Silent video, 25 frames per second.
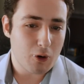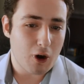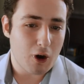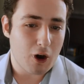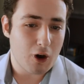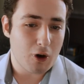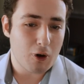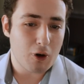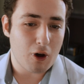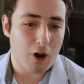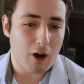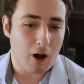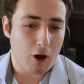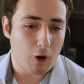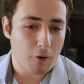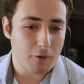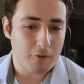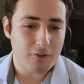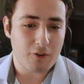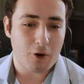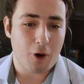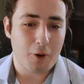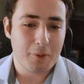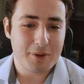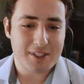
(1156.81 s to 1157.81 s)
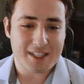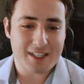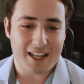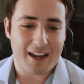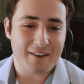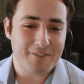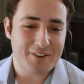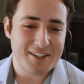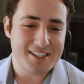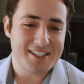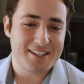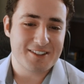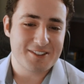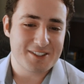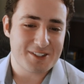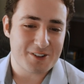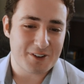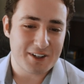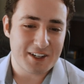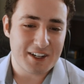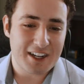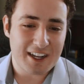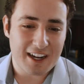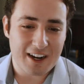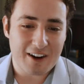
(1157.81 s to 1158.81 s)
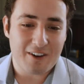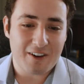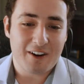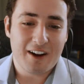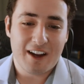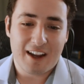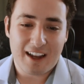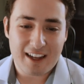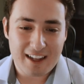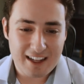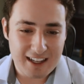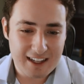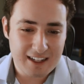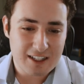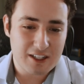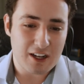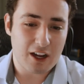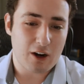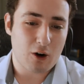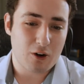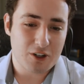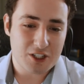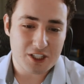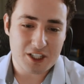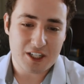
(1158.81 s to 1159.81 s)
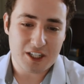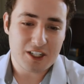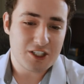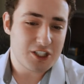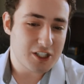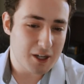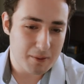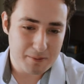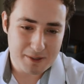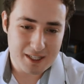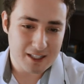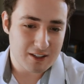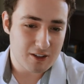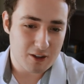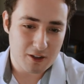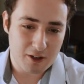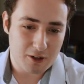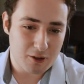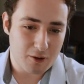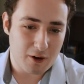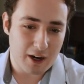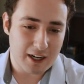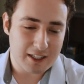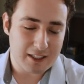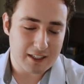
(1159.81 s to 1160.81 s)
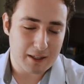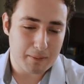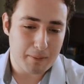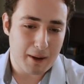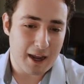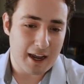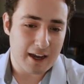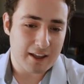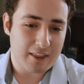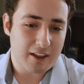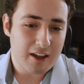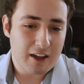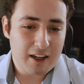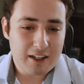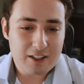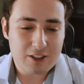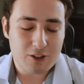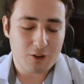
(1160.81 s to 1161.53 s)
You all over almost every single story you hear, he or she jumps into the directing path.